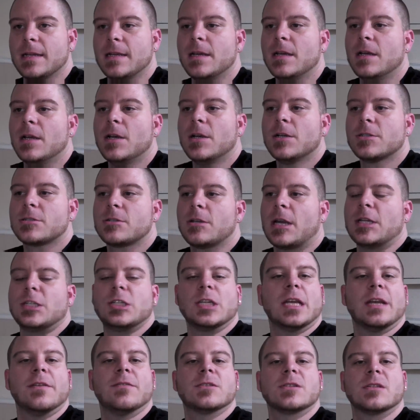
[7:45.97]
So that should give us
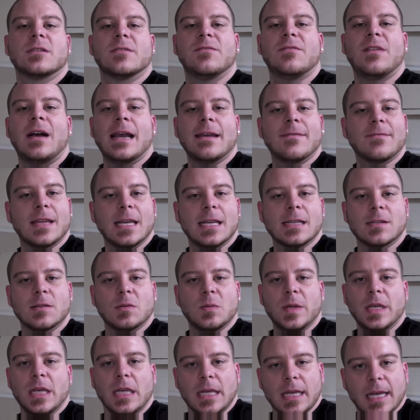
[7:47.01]
our 5 days a week.
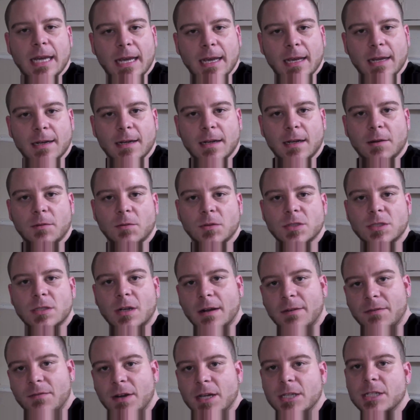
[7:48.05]
And we'll start
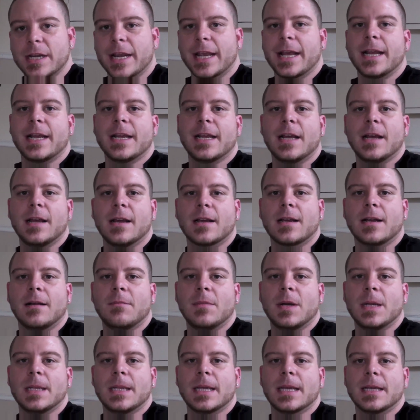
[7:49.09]
fresh again come
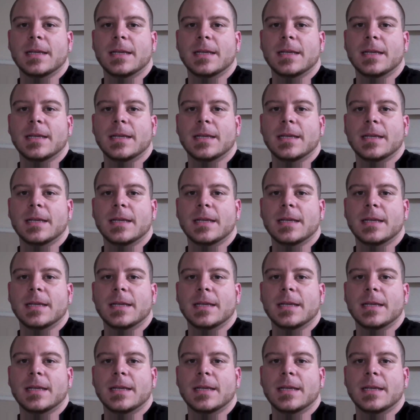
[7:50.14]
Monday.